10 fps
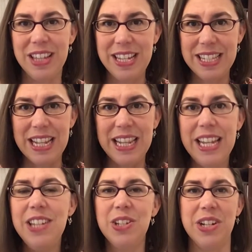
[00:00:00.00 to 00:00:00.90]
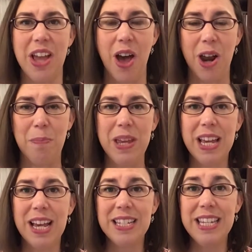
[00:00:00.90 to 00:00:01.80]
his Liederjahr
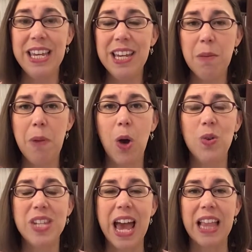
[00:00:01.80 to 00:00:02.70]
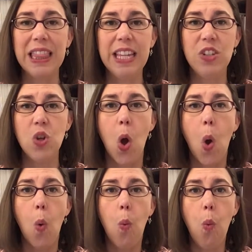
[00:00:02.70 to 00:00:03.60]
because he composed at least
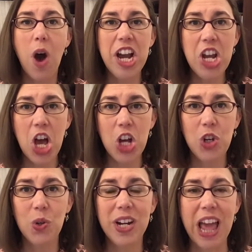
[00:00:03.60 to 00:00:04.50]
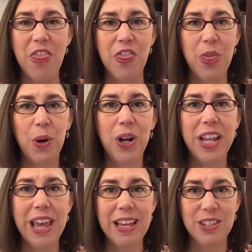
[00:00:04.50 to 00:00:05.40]

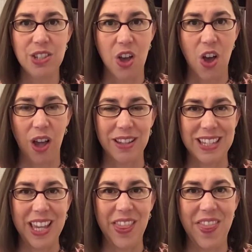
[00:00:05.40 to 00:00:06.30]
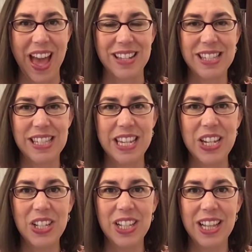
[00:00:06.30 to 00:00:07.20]
138 songs in that
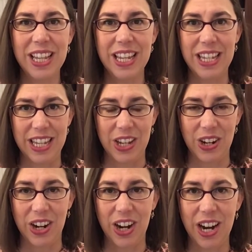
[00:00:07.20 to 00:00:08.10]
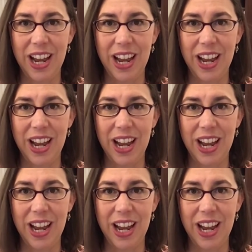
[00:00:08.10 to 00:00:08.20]
single year.